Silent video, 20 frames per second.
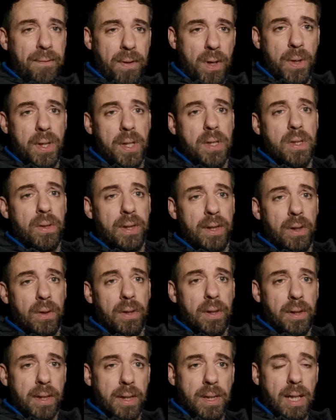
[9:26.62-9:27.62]
focus
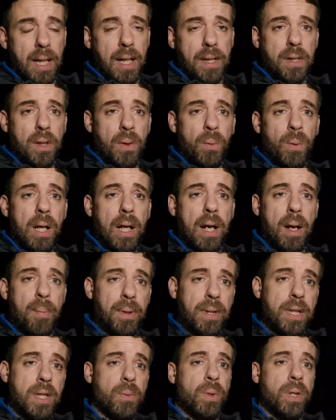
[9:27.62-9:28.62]
on the star. So what
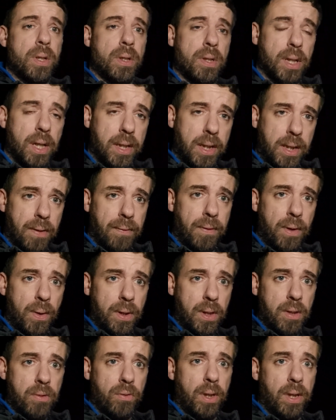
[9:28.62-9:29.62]
happens is when you're turning your
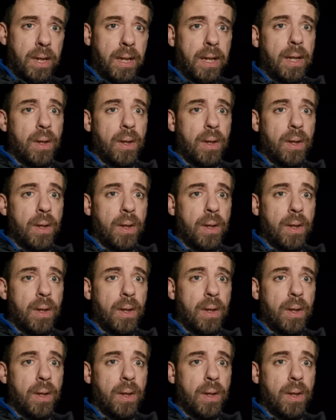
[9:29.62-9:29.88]
focus ring,